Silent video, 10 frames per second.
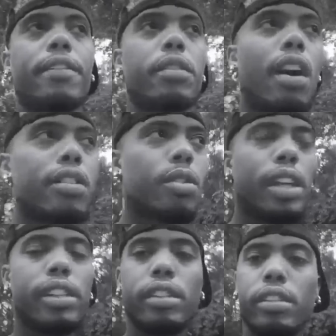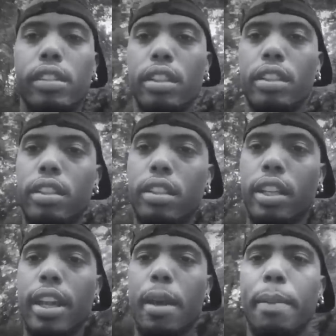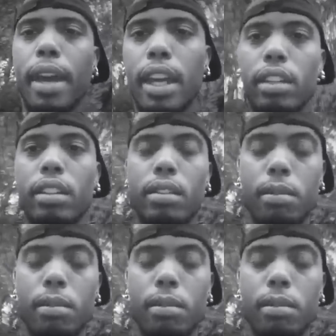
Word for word: to look for the curvature of the Earth.